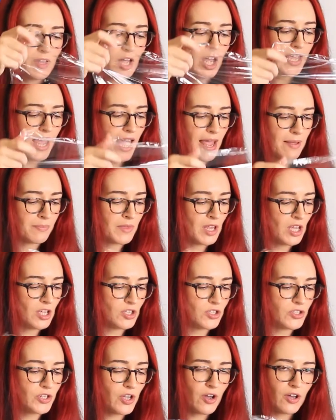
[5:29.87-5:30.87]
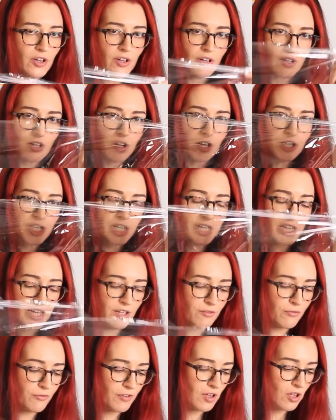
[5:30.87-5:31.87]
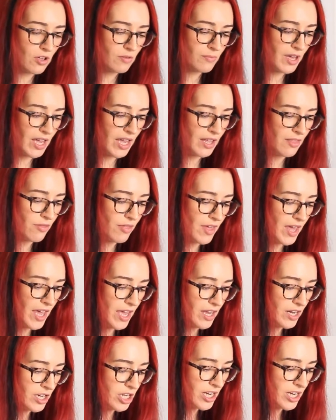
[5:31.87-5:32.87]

Okay, so got your cling film, and then